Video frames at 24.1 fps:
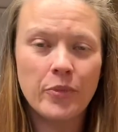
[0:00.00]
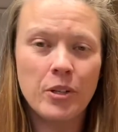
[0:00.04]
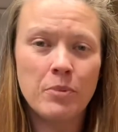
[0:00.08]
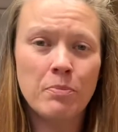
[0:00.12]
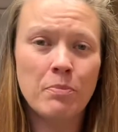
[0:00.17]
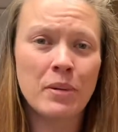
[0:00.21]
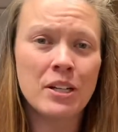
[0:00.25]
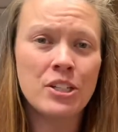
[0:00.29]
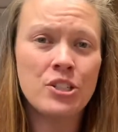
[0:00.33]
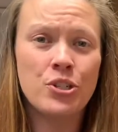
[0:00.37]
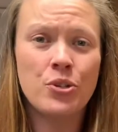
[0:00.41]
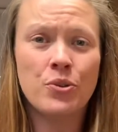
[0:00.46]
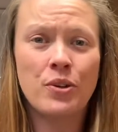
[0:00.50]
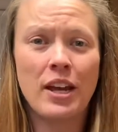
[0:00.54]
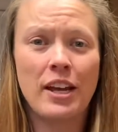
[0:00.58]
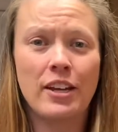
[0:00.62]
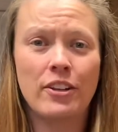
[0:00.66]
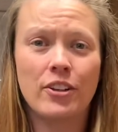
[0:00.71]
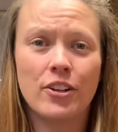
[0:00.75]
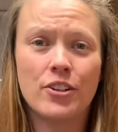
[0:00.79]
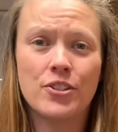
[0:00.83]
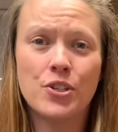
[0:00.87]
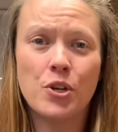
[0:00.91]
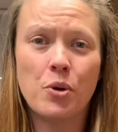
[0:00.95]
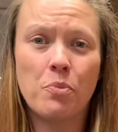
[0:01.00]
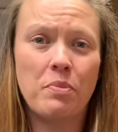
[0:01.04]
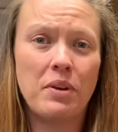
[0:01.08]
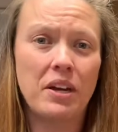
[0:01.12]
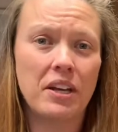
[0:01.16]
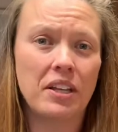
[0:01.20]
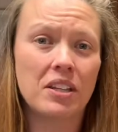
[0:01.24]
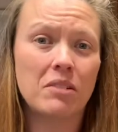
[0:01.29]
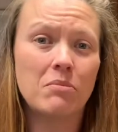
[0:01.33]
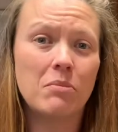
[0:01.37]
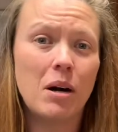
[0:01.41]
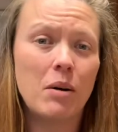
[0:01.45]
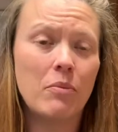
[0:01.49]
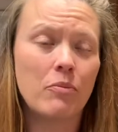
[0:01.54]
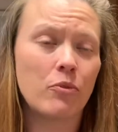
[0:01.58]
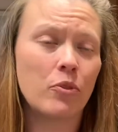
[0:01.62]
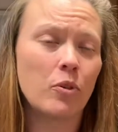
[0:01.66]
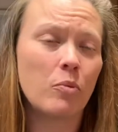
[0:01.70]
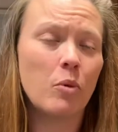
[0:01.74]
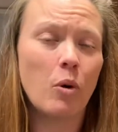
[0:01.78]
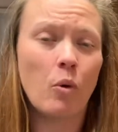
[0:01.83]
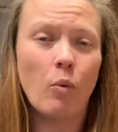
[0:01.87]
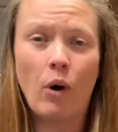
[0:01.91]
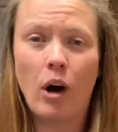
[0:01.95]
but you can also pick them up
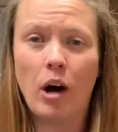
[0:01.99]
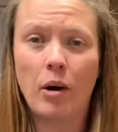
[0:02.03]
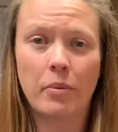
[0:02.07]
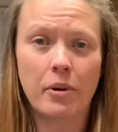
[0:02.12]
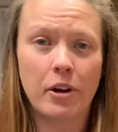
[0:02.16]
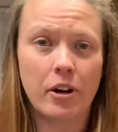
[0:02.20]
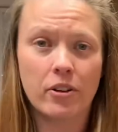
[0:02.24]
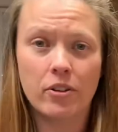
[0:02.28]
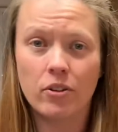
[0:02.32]
from a Walmart